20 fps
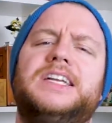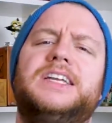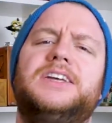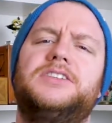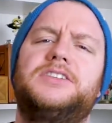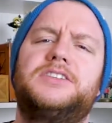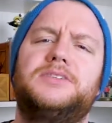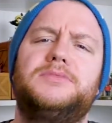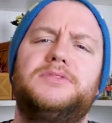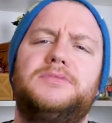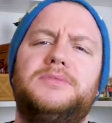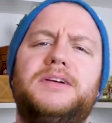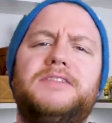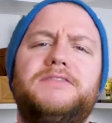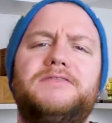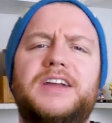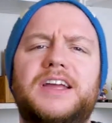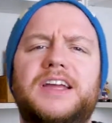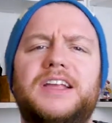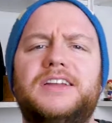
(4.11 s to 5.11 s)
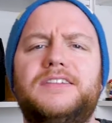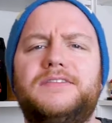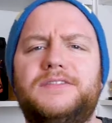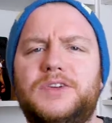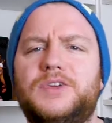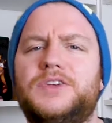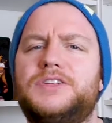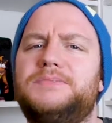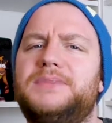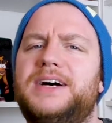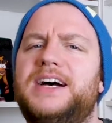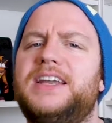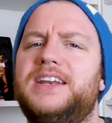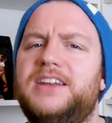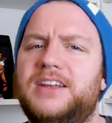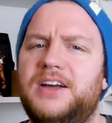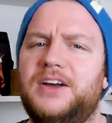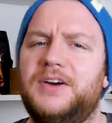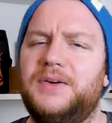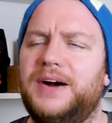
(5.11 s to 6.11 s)
Now, some of my regular viewers might
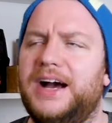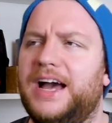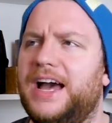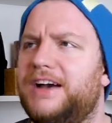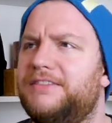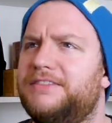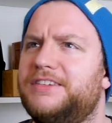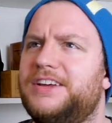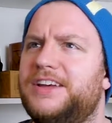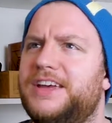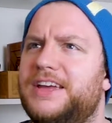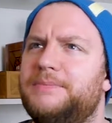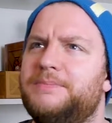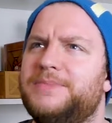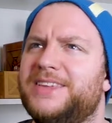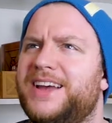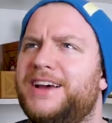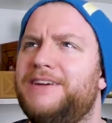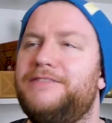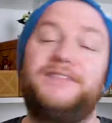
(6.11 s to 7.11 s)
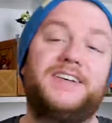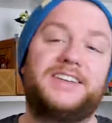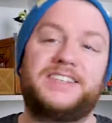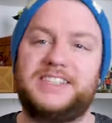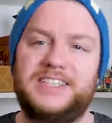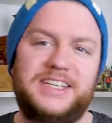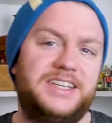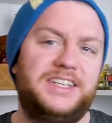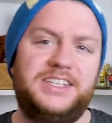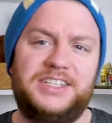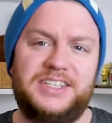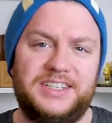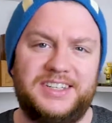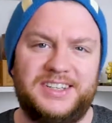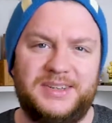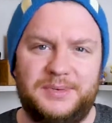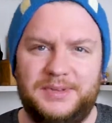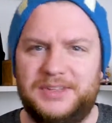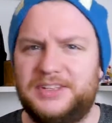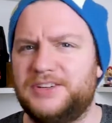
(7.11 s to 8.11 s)
know I have a fascination with